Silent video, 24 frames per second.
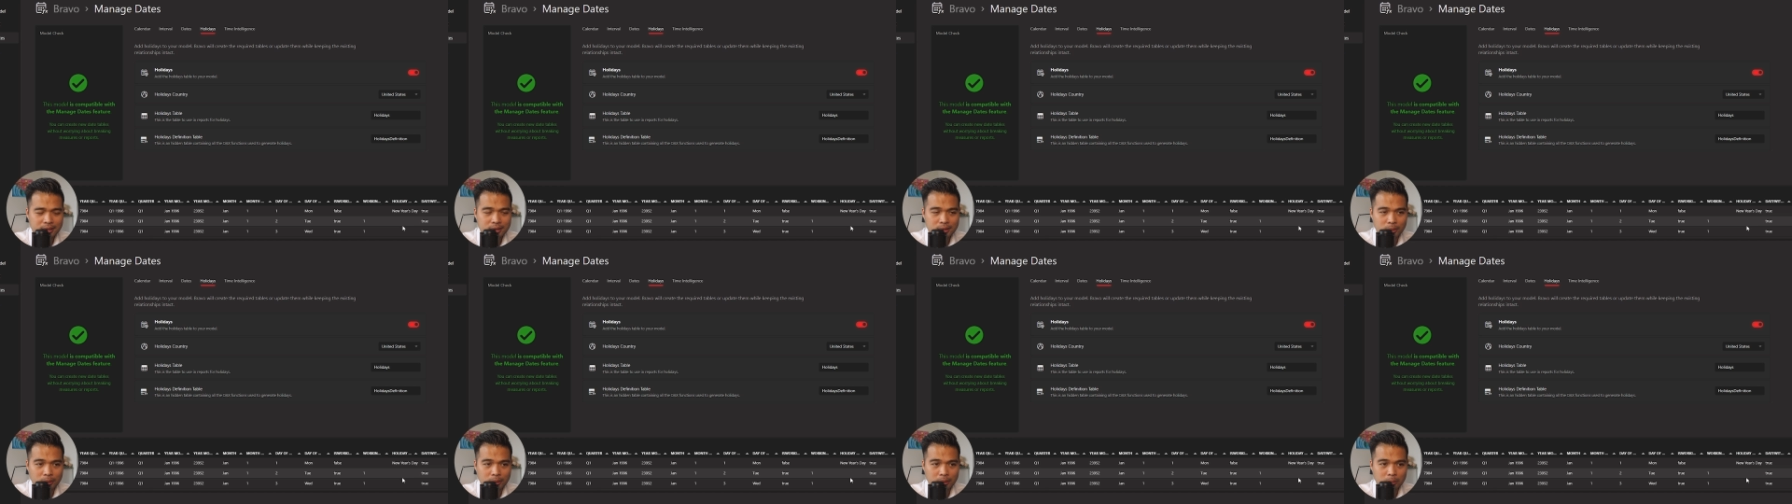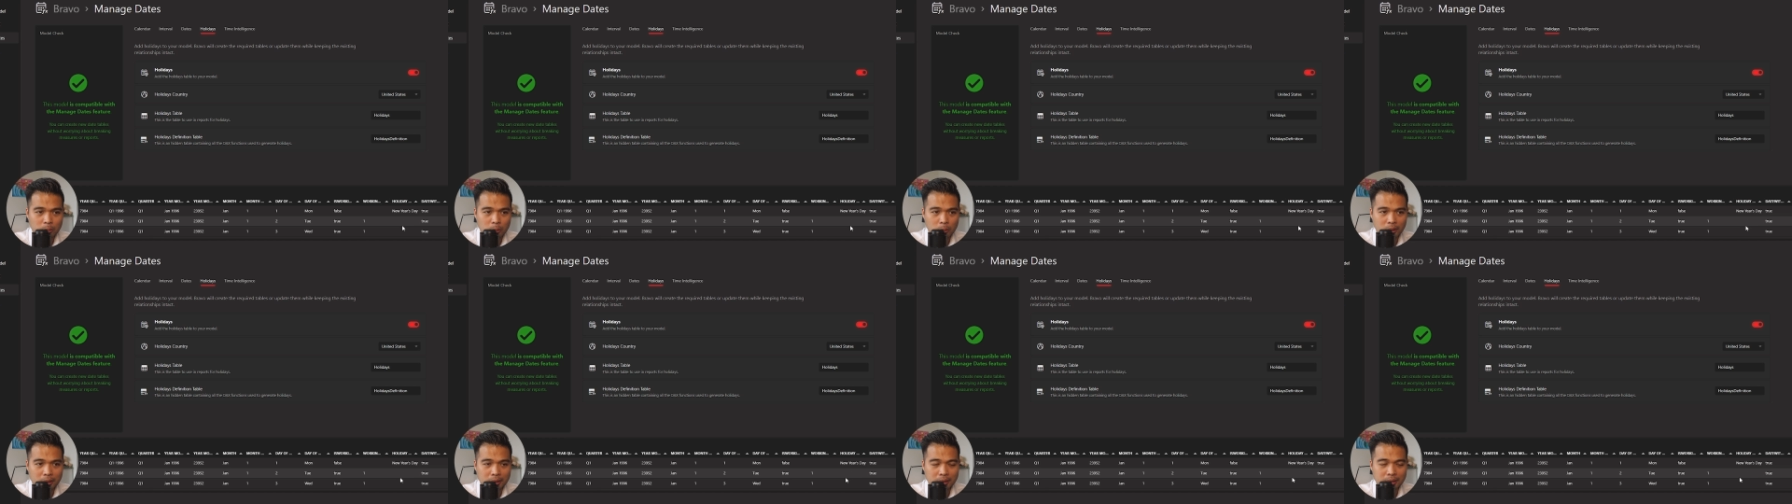So it
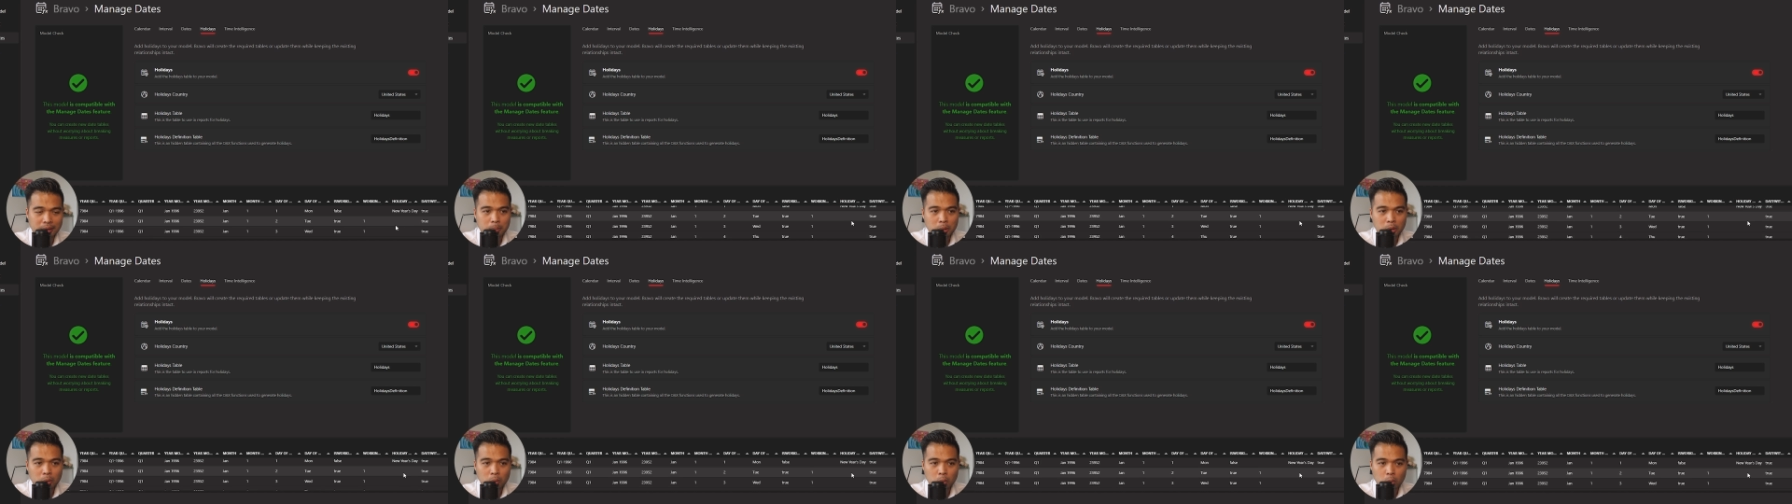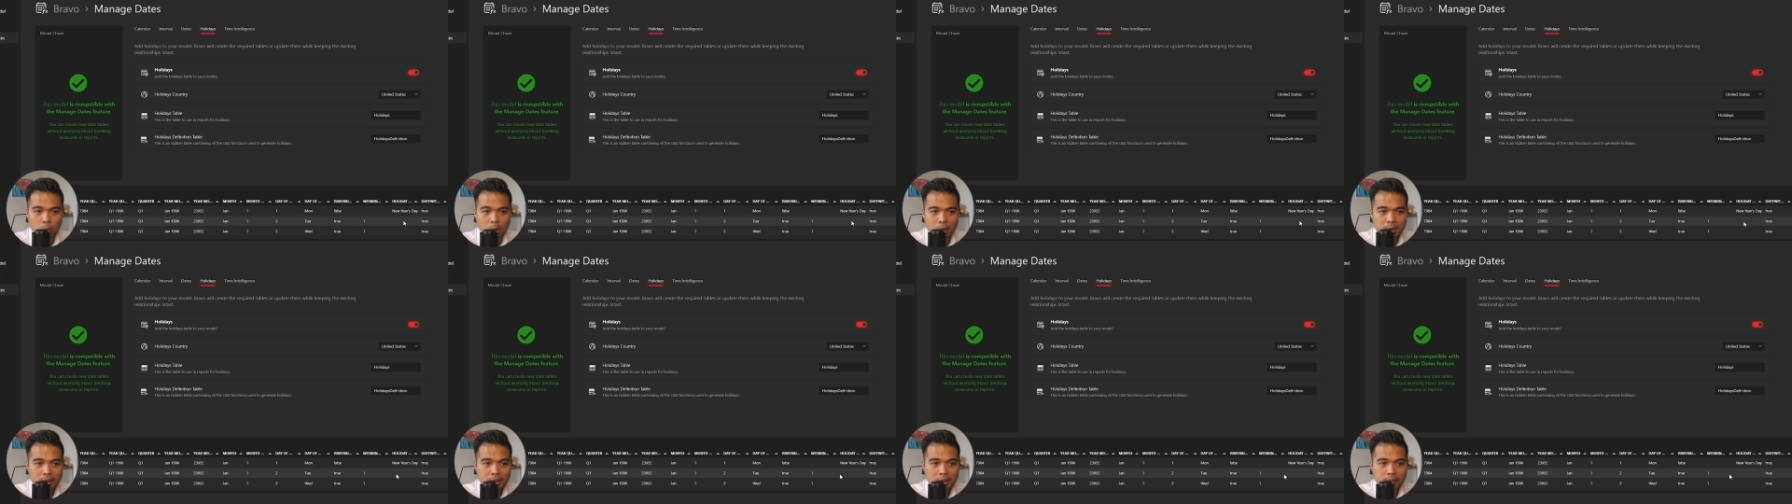will put
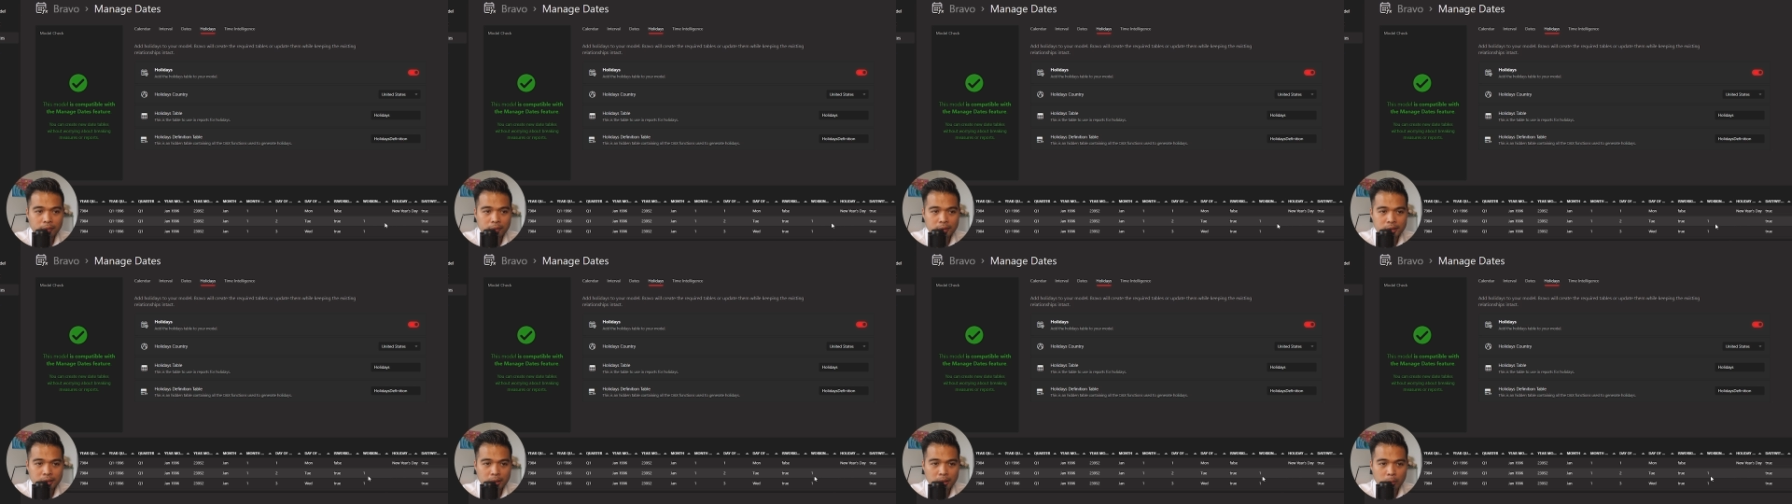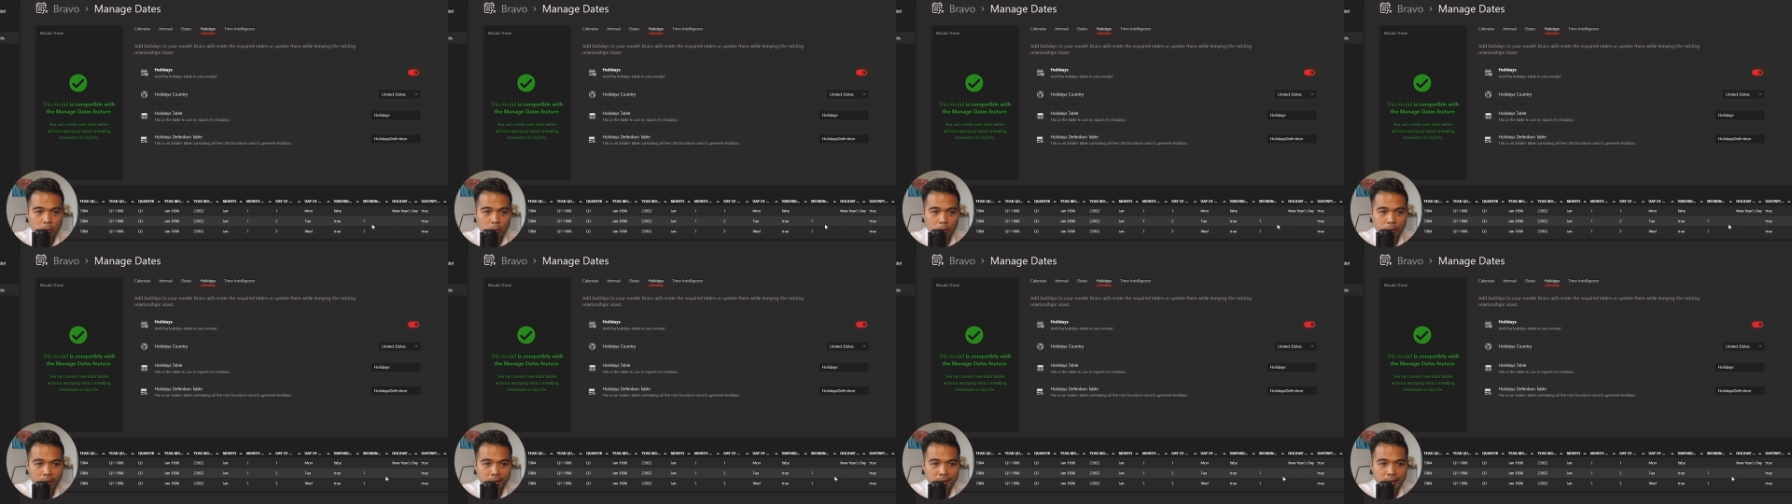one if it's a
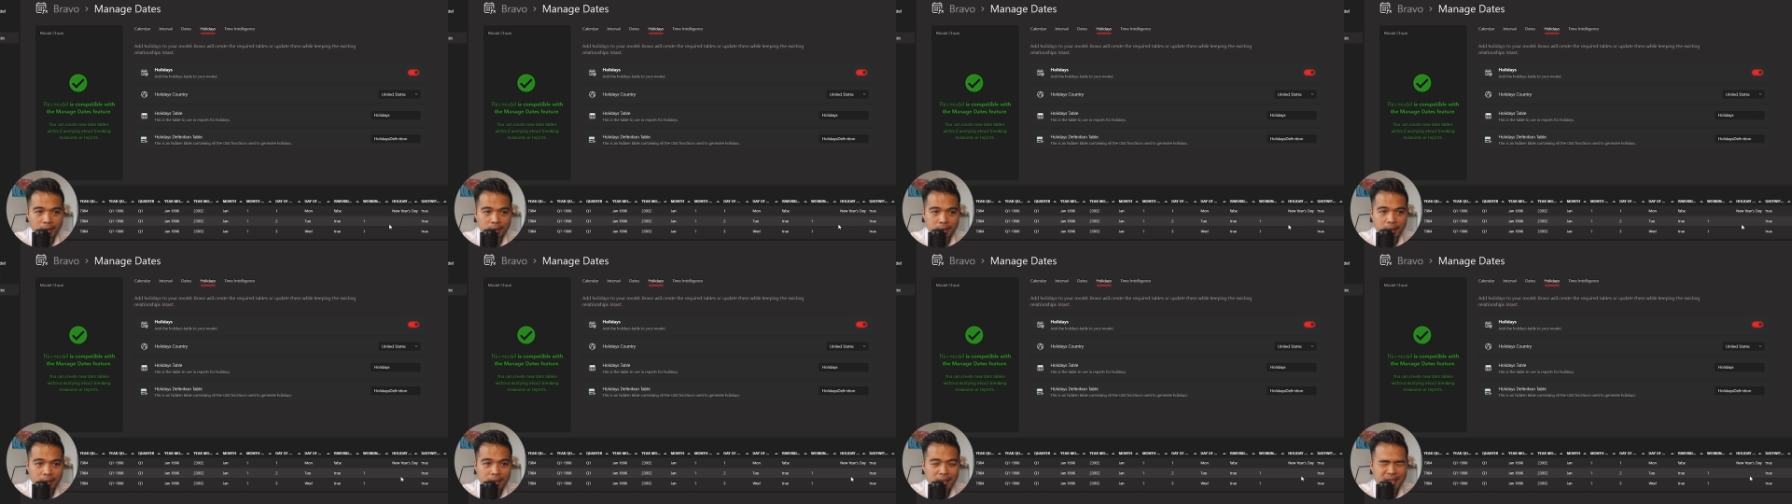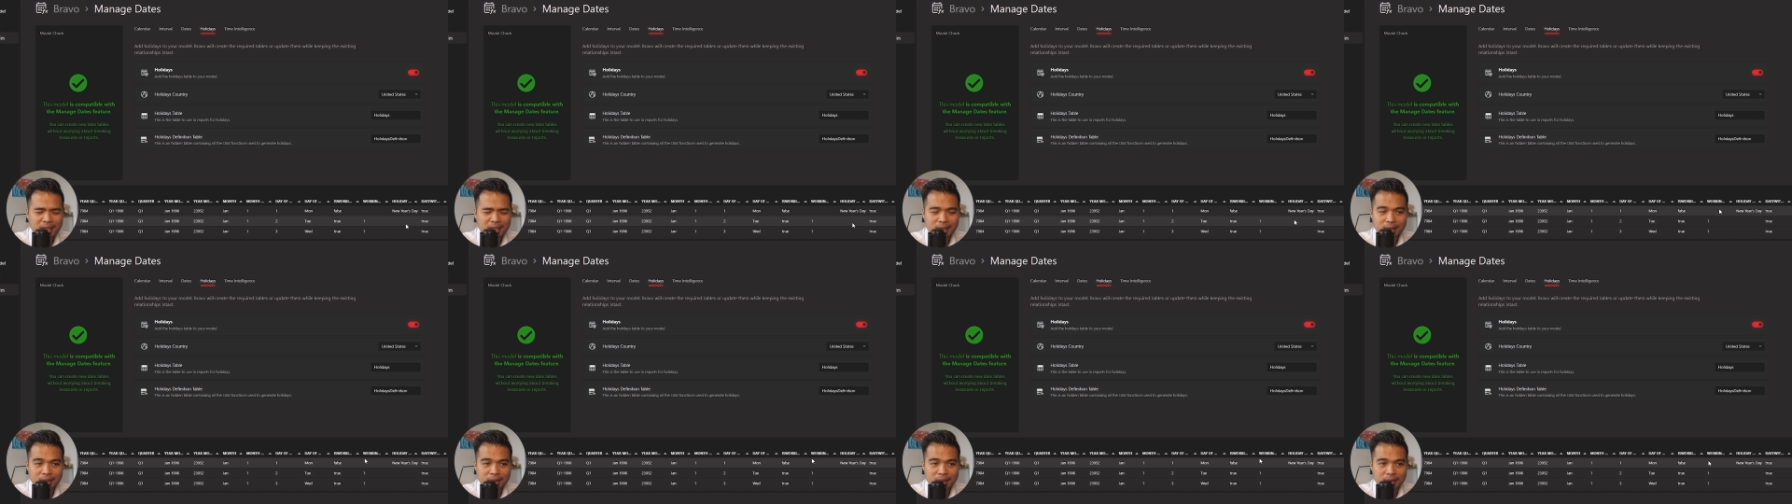working day
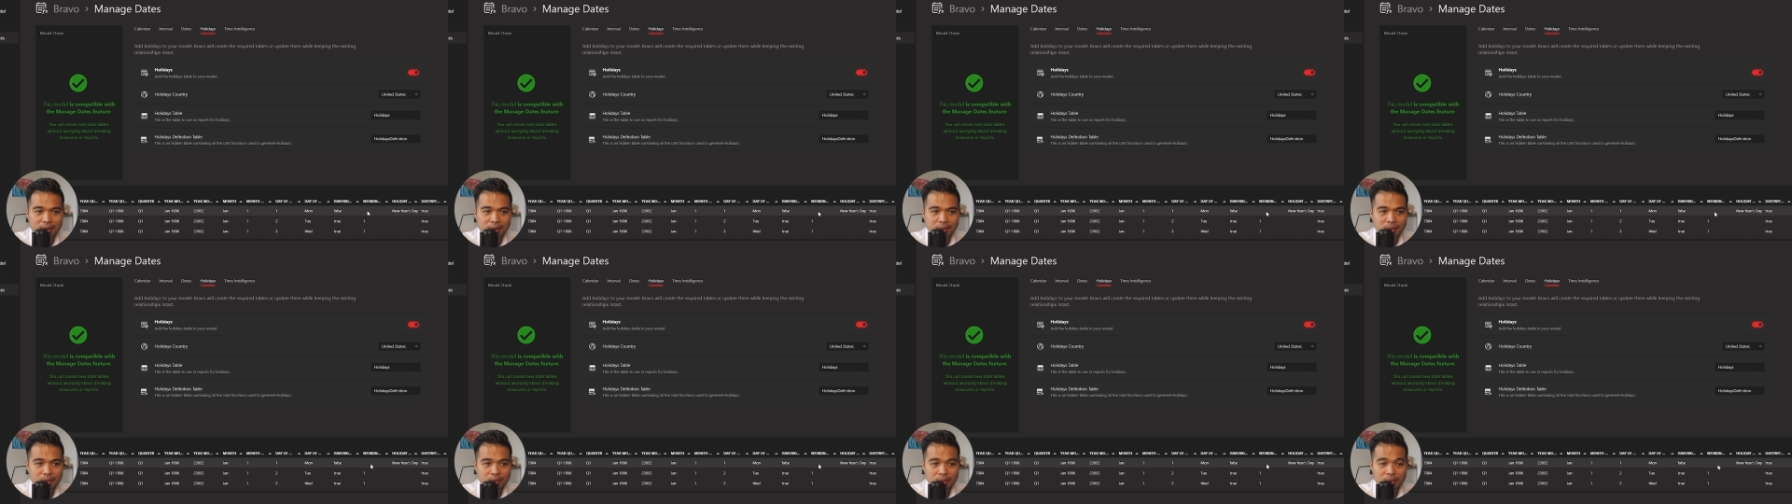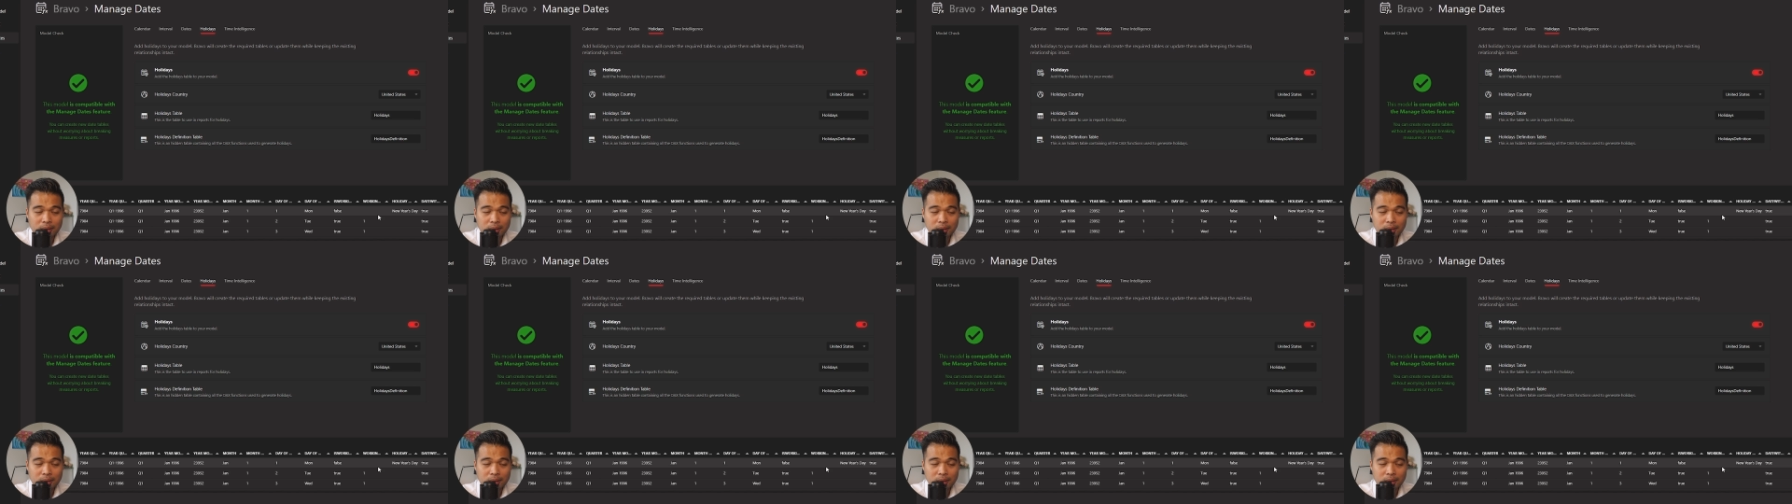and then